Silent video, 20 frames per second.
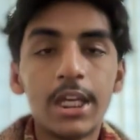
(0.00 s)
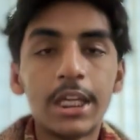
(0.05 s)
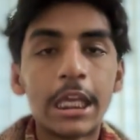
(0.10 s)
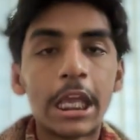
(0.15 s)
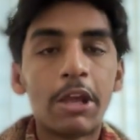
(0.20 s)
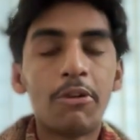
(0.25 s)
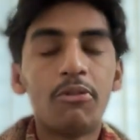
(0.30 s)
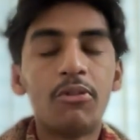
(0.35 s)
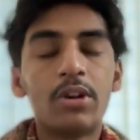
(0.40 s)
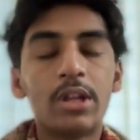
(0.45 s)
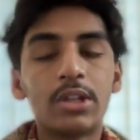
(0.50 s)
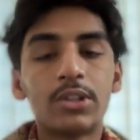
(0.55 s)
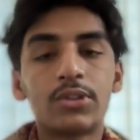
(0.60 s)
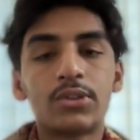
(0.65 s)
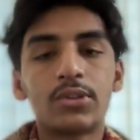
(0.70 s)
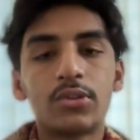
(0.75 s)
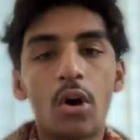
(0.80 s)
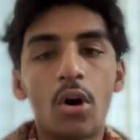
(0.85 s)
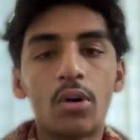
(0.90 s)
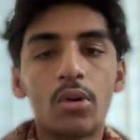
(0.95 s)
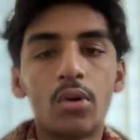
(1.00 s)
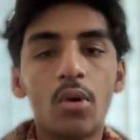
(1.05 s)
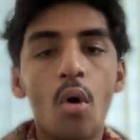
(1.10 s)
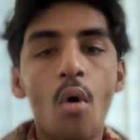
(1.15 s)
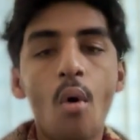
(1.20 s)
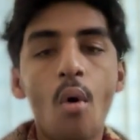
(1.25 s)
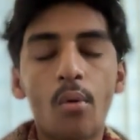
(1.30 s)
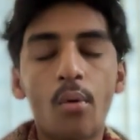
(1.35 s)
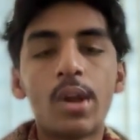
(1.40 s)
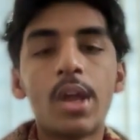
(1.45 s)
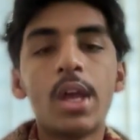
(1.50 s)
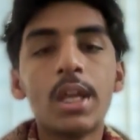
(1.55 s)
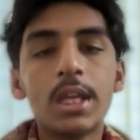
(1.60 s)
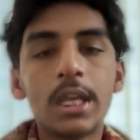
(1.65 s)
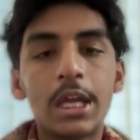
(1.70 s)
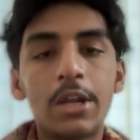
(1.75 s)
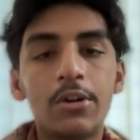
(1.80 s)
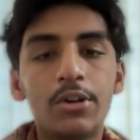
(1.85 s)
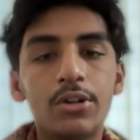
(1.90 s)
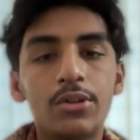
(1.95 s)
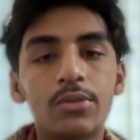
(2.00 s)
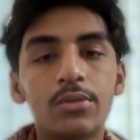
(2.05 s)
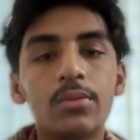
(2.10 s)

you need a strong hook, you